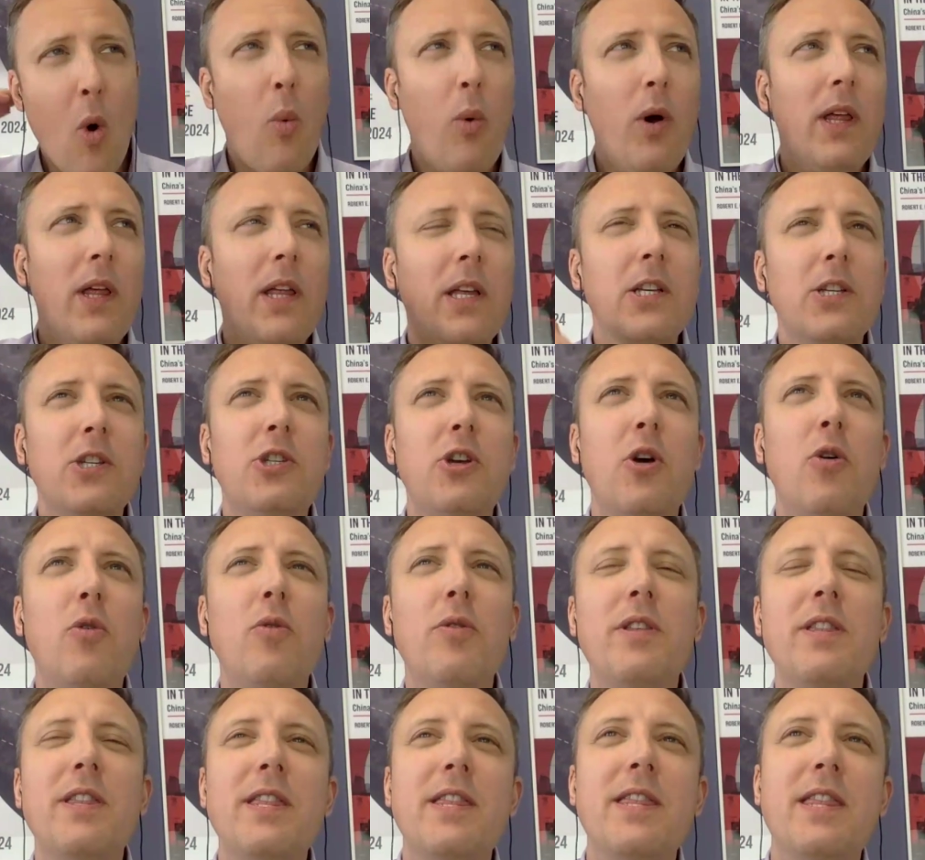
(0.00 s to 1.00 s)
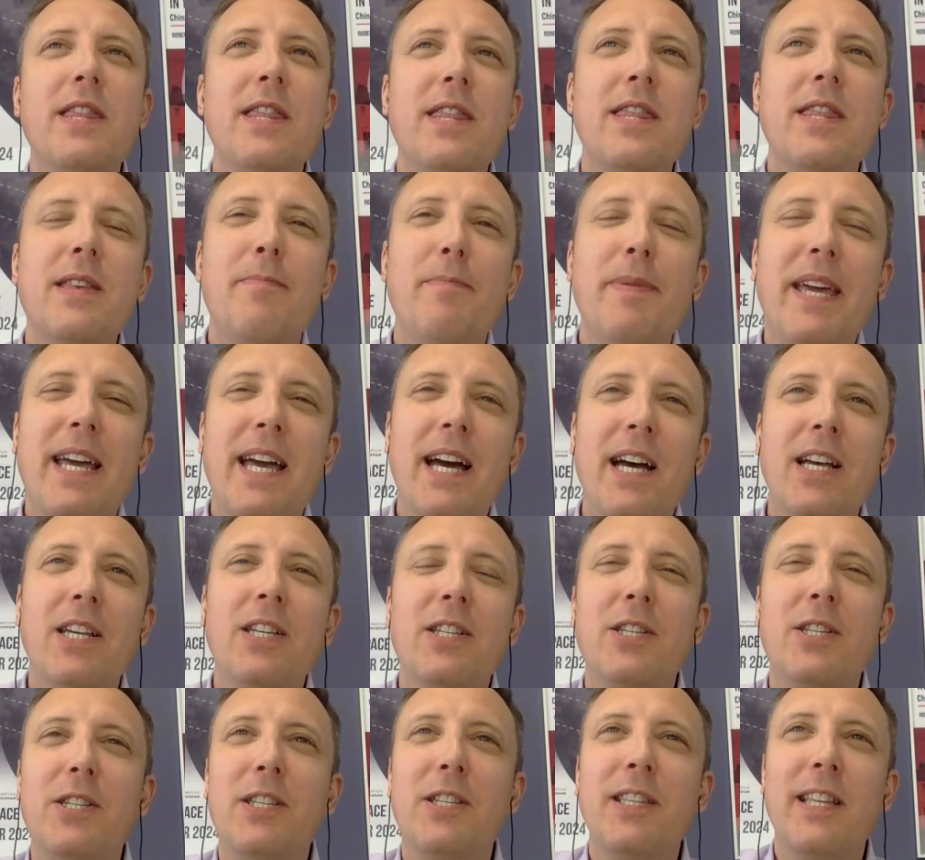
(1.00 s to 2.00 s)
Well, so
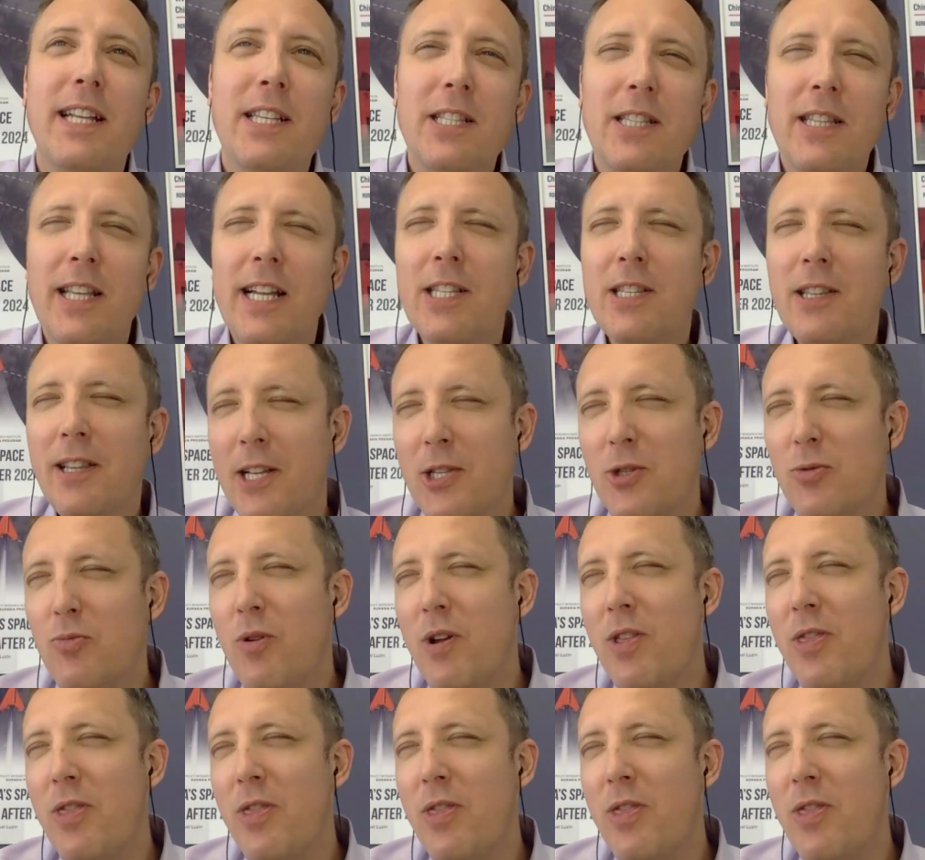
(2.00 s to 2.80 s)
because let's